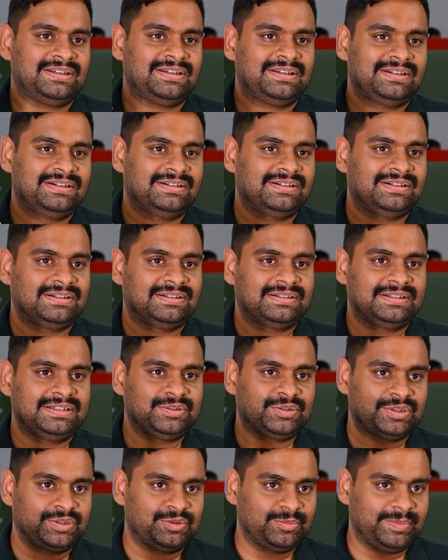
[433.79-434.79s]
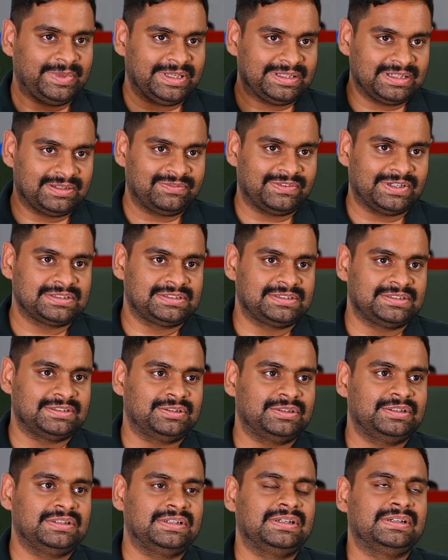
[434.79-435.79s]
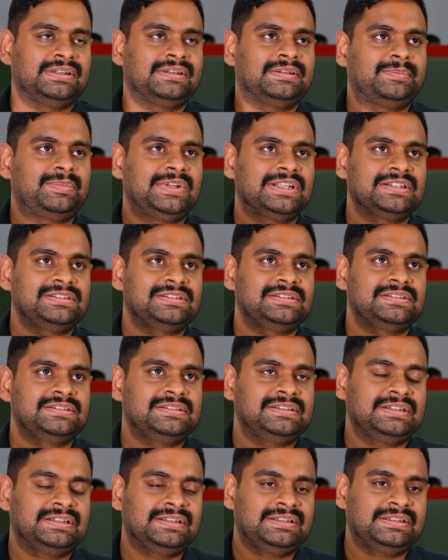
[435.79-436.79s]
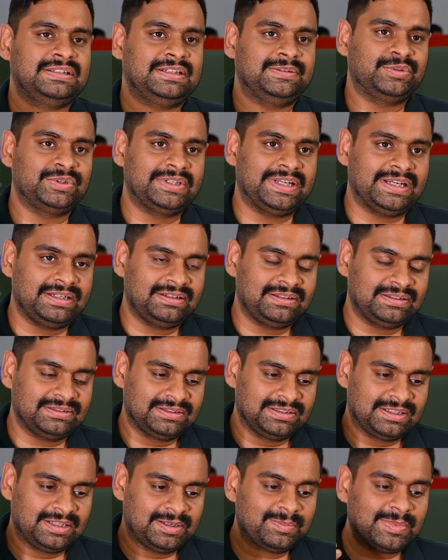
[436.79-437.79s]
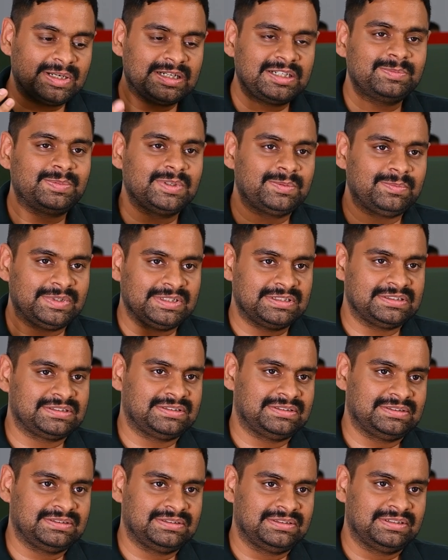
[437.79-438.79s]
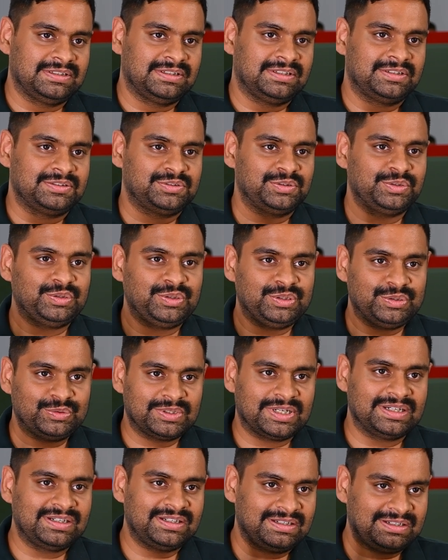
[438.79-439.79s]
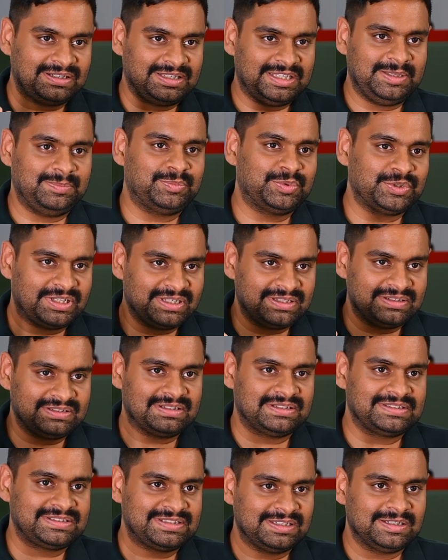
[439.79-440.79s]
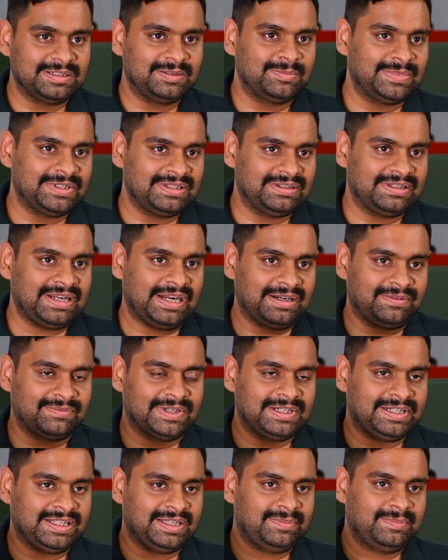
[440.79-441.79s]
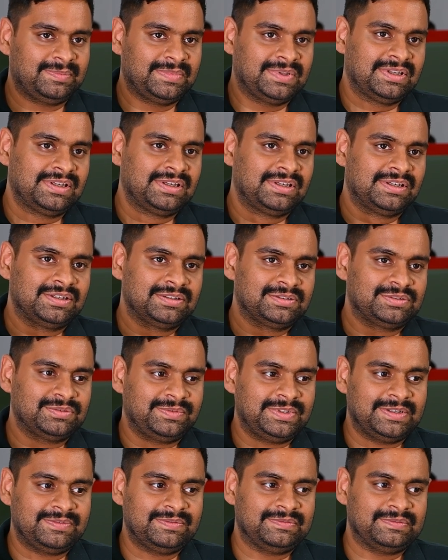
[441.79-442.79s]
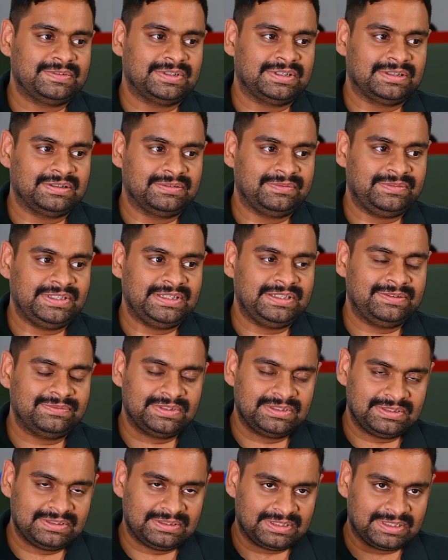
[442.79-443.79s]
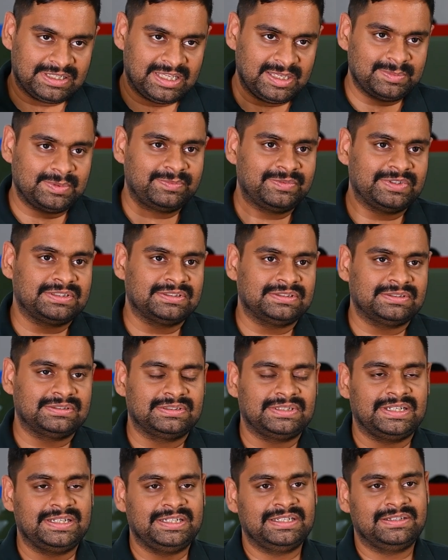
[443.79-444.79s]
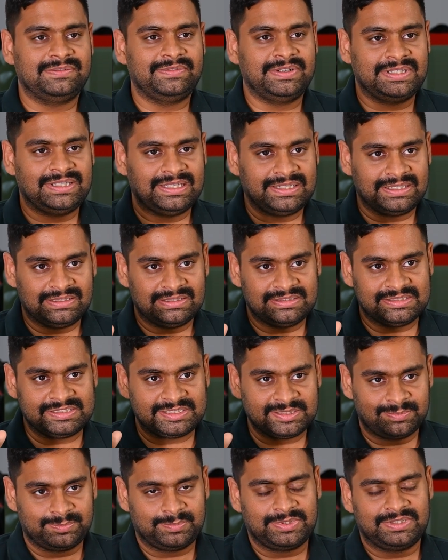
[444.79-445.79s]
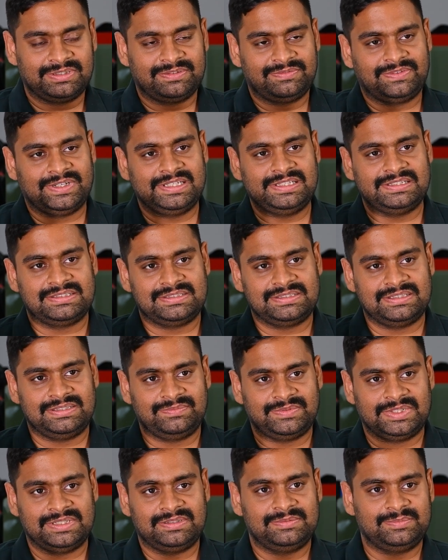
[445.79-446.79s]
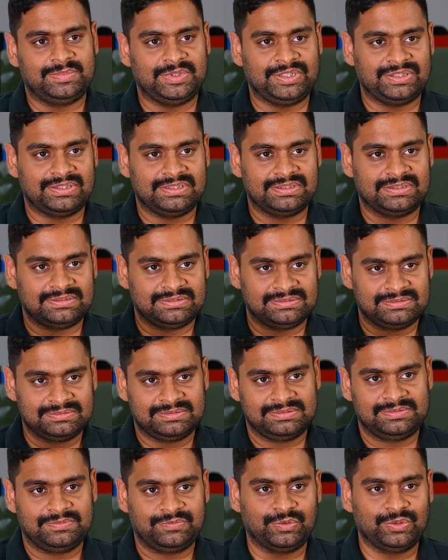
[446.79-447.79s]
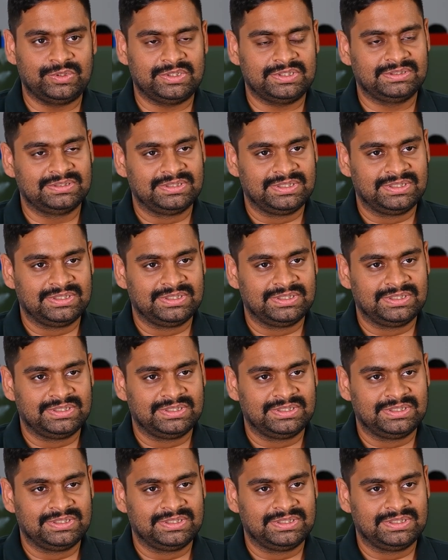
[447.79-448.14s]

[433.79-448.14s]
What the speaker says: in order to make that faster. Plus they would get multiple bills. So you can't keep putting a single bill at one time. So we have we even came up with an idea where they can zip files in one particular folder